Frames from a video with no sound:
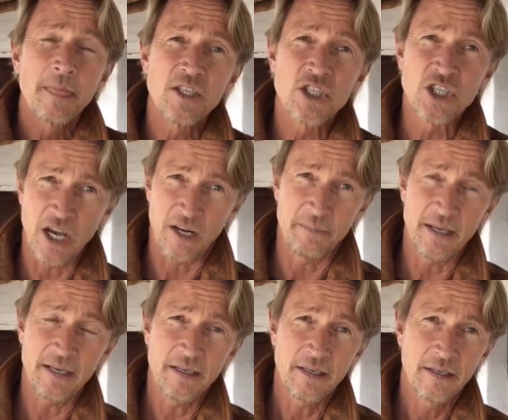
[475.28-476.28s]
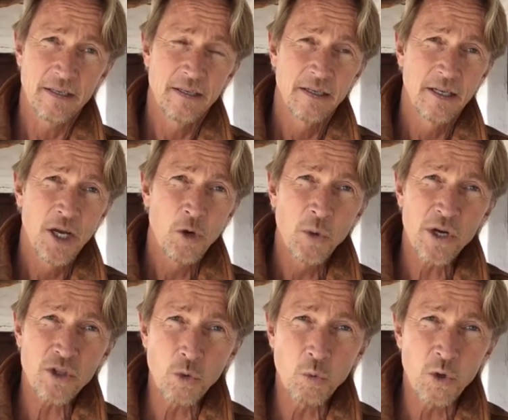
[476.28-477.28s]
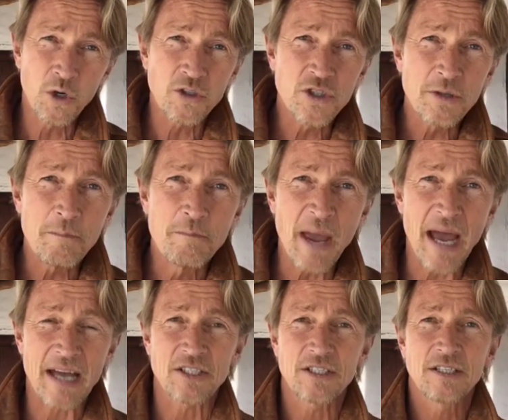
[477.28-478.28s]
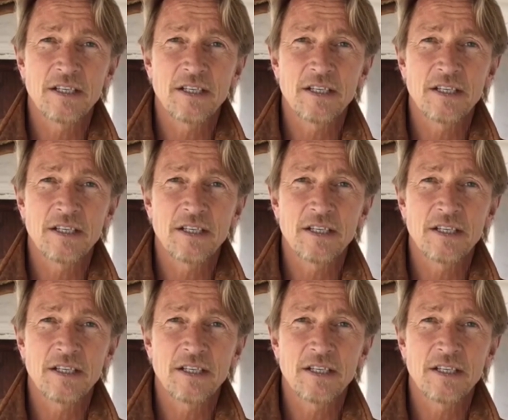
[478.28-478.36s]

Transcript: gentlemen, we are the world's best.